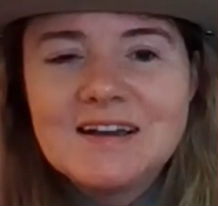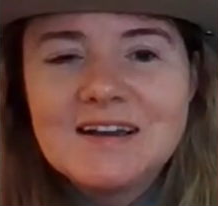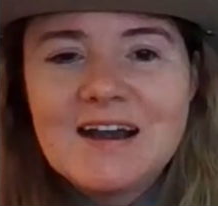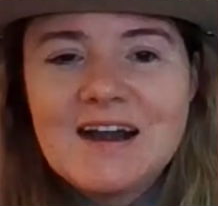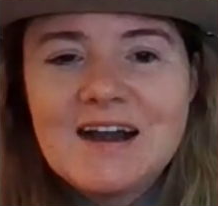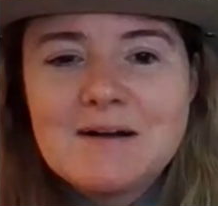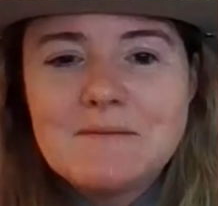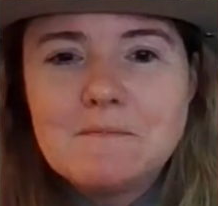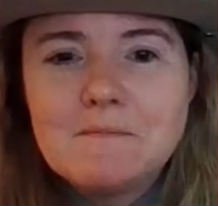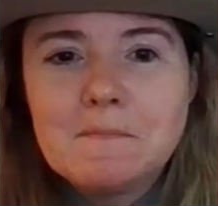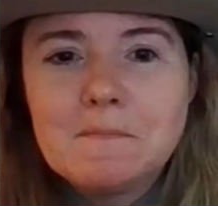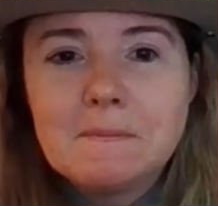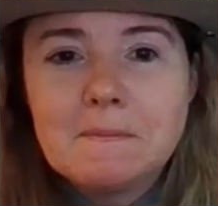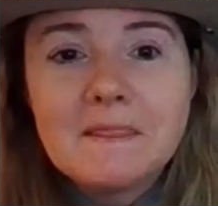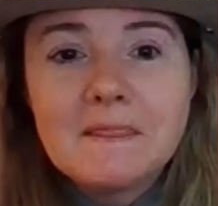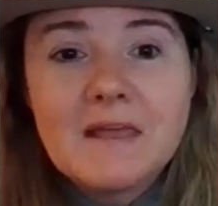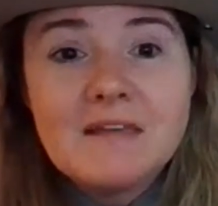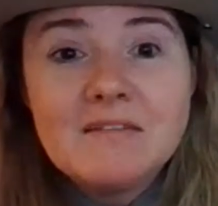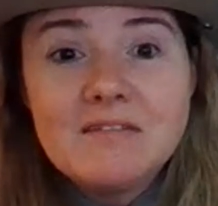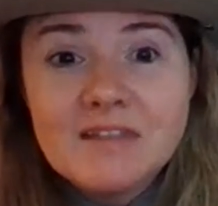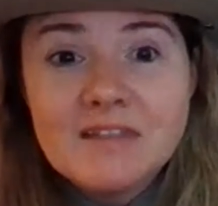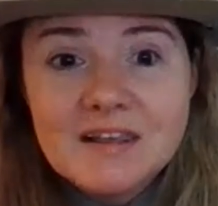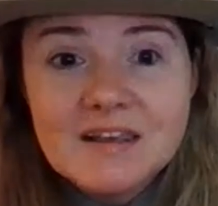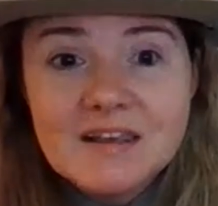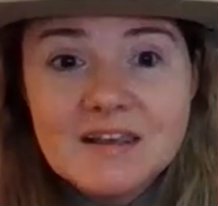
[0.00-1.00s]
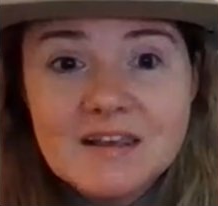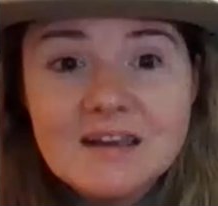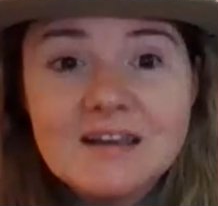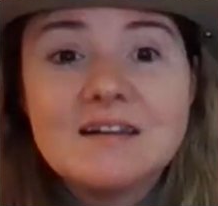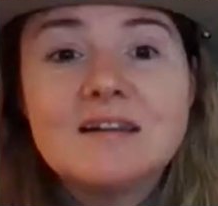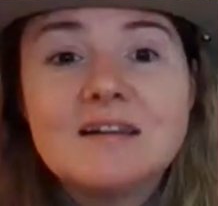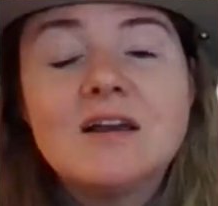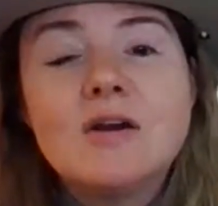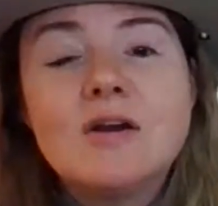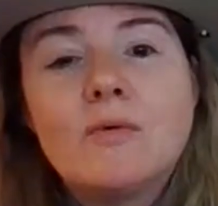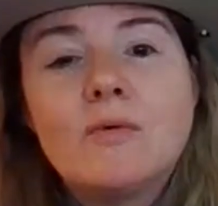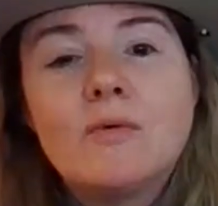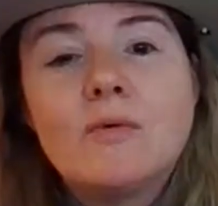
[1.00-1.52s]
And then
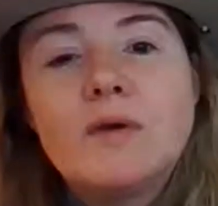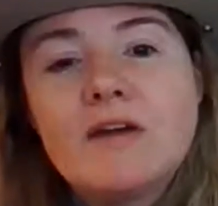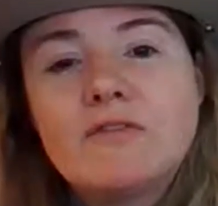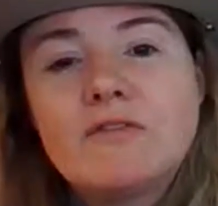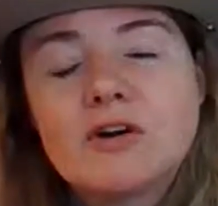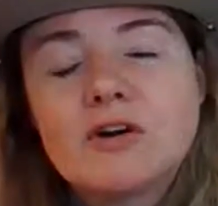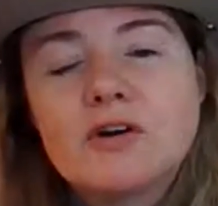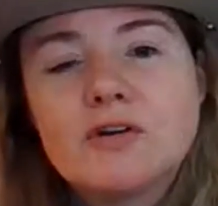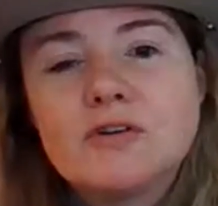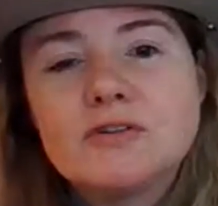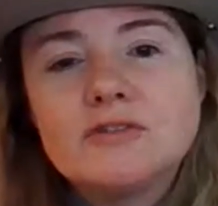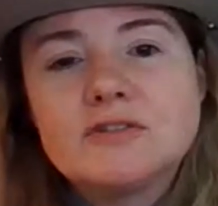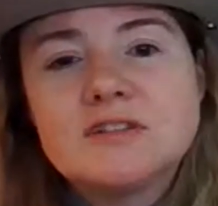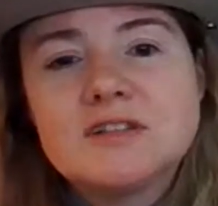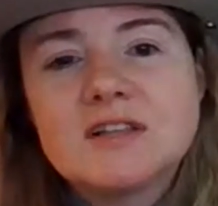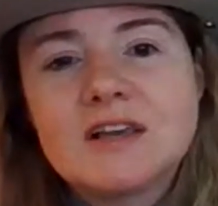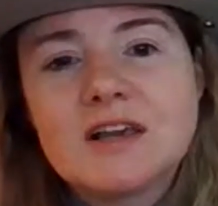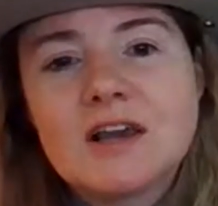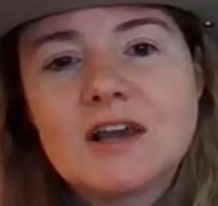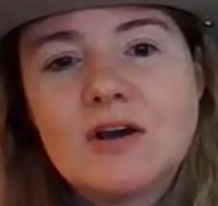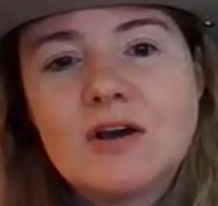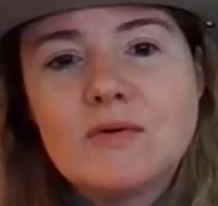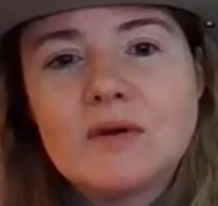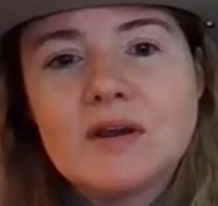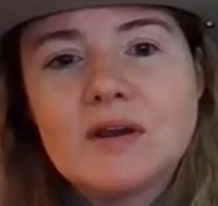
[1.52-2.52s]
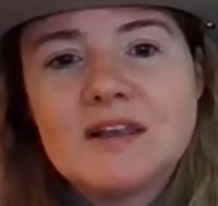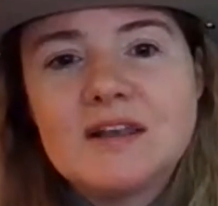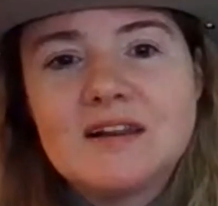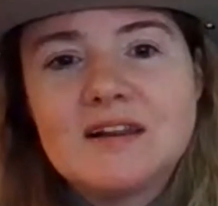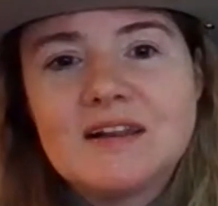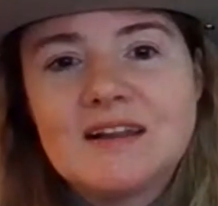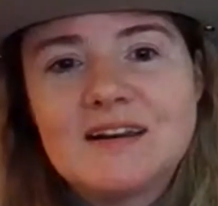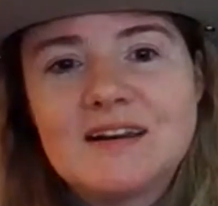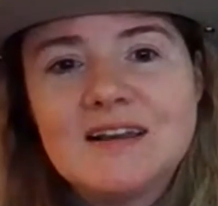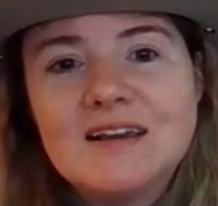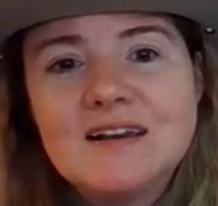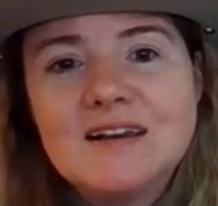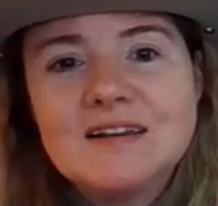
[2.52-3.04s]
we have our crews that go in
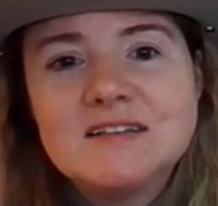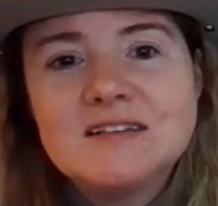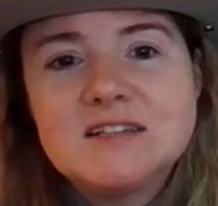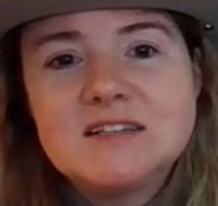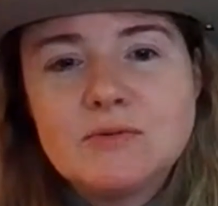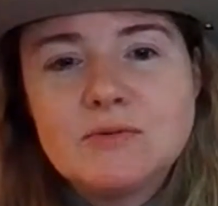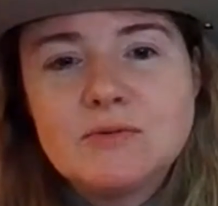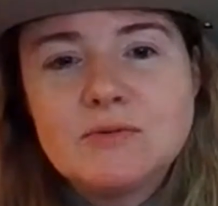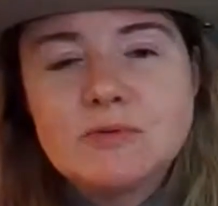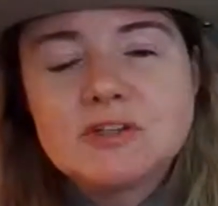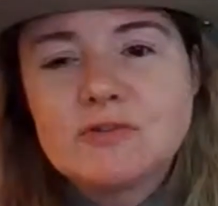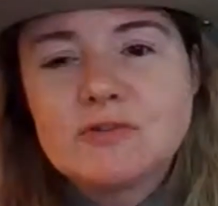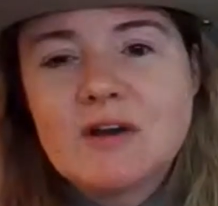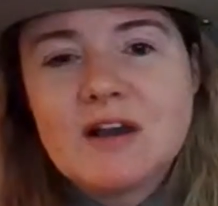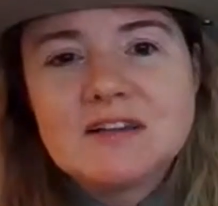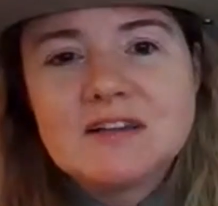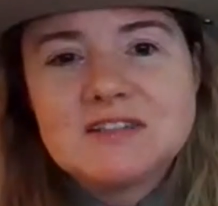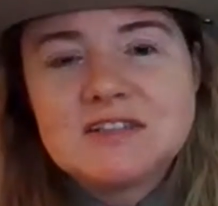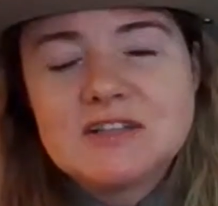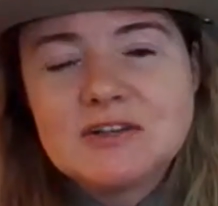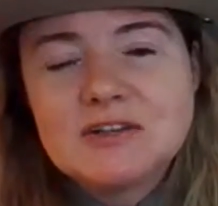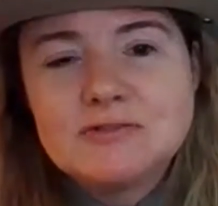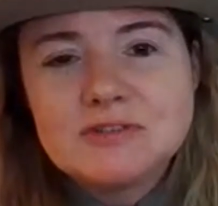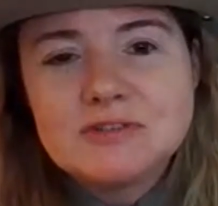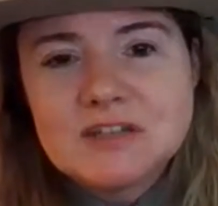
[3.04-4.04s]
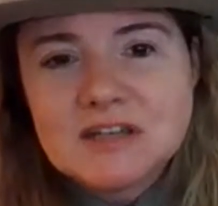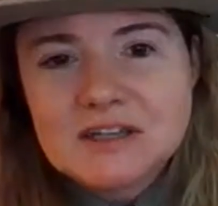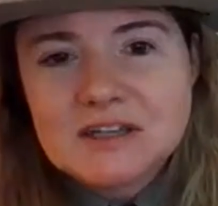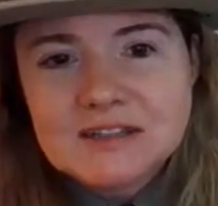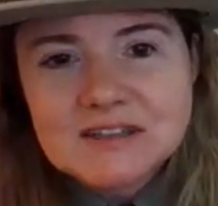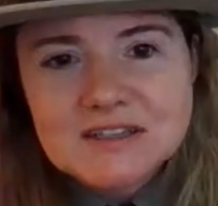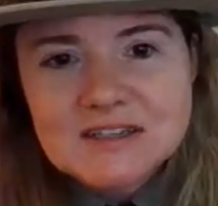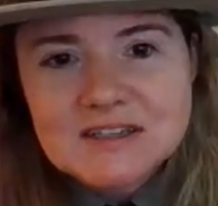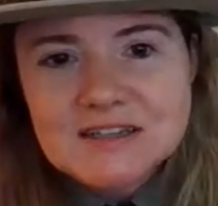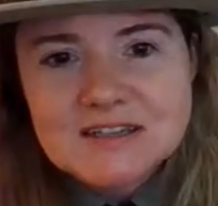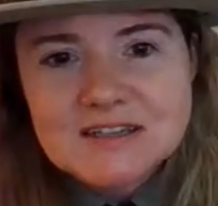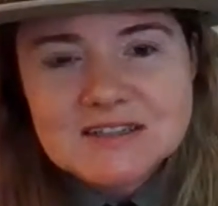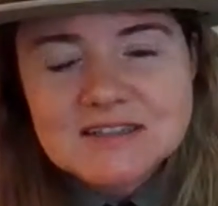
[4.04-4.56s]
and de-winterize the
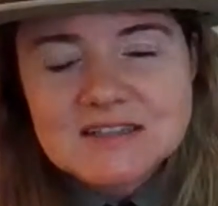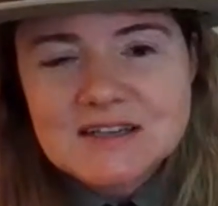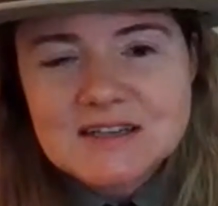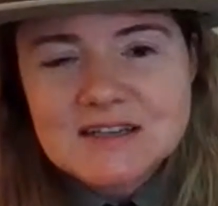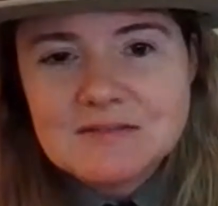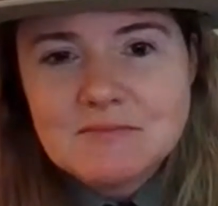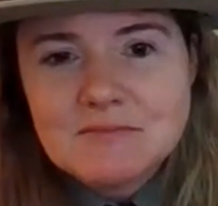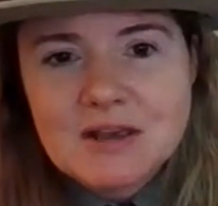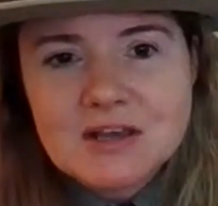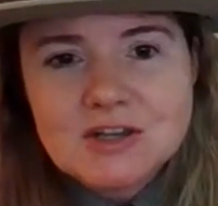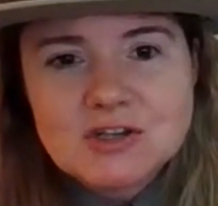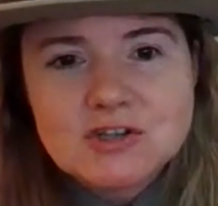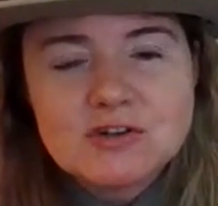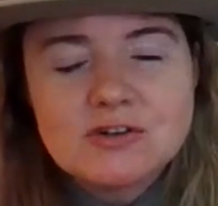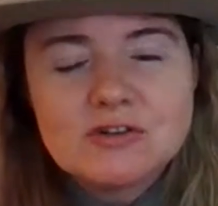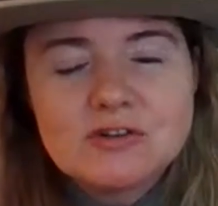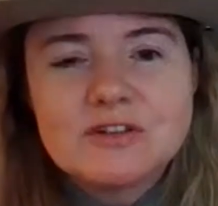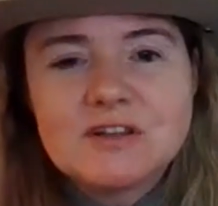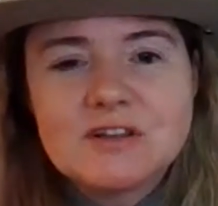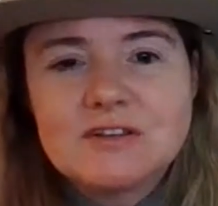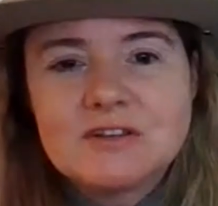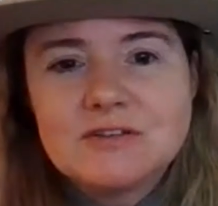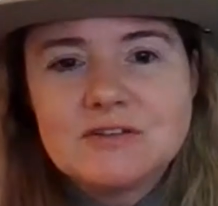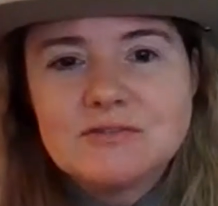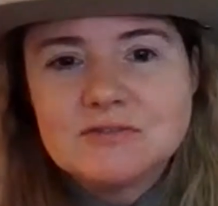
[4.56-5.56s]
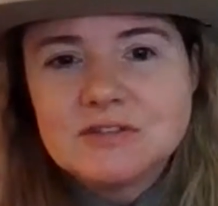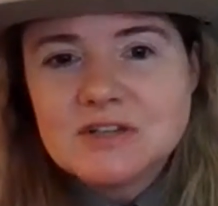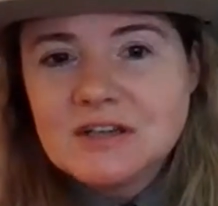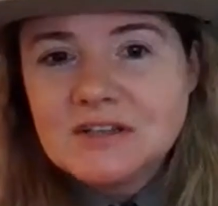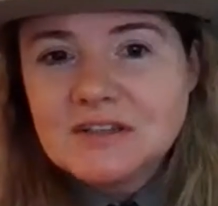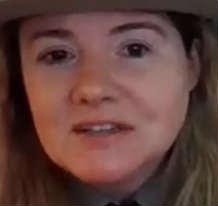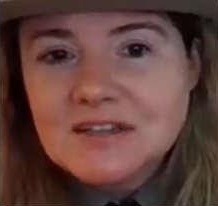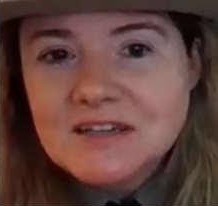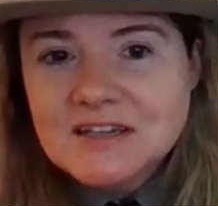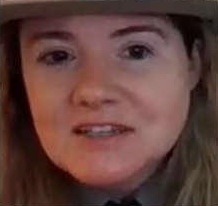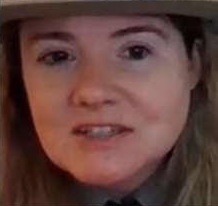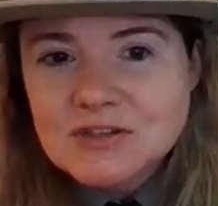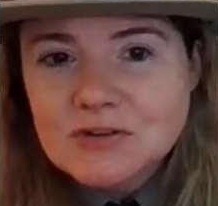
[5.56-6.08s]
utilities and make sure that the
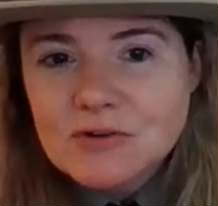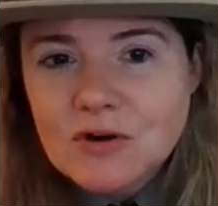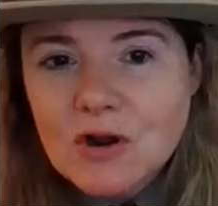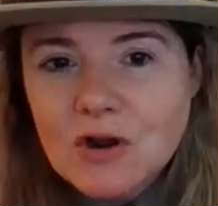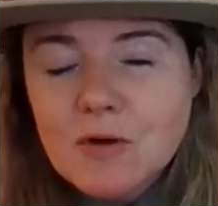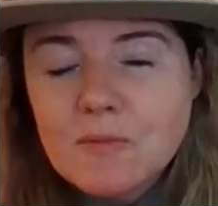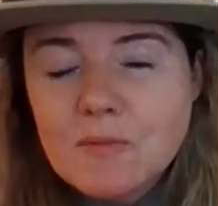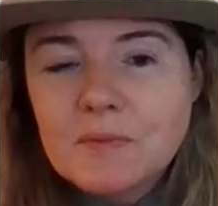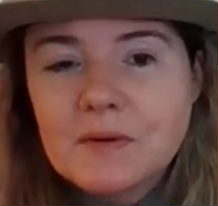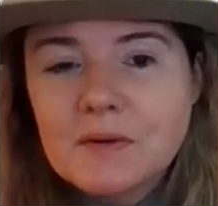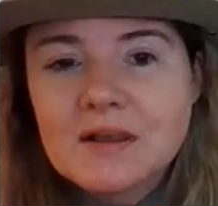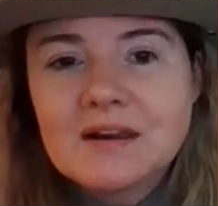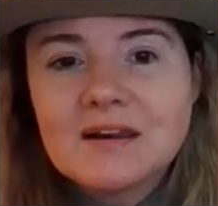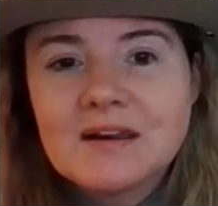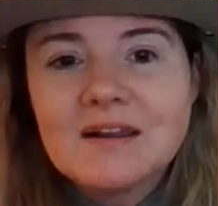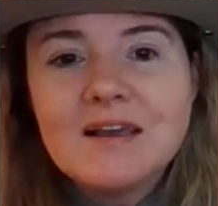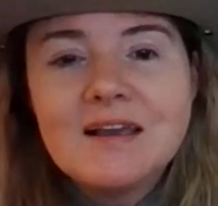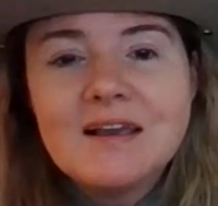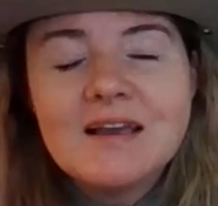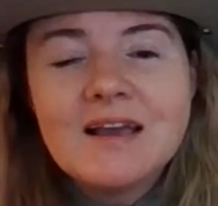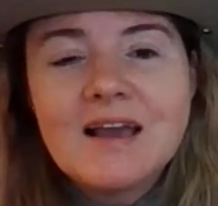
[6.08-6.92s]
utilities are open